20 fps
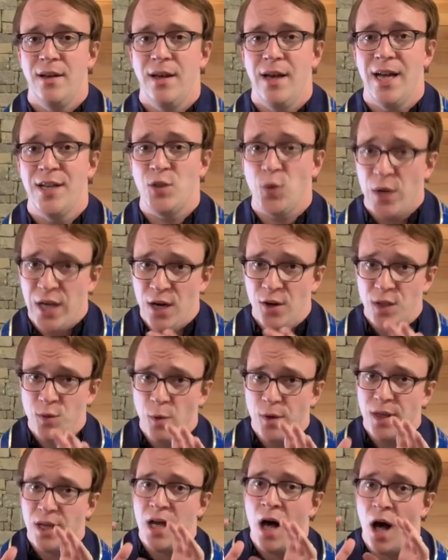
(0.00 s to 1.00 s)
And so here's
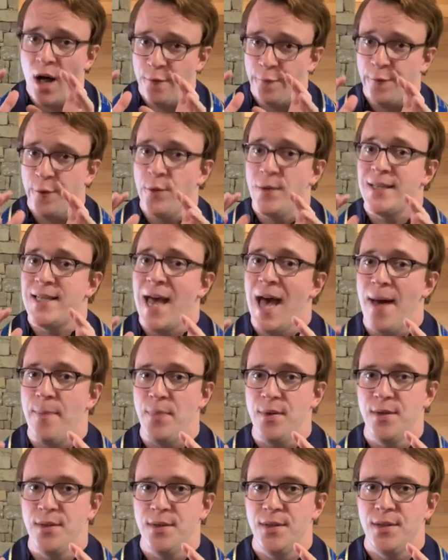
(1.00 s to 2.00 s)
where the confluence
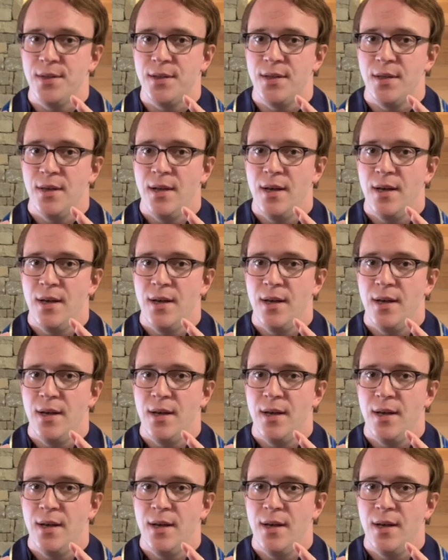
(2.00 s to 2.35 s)
happens.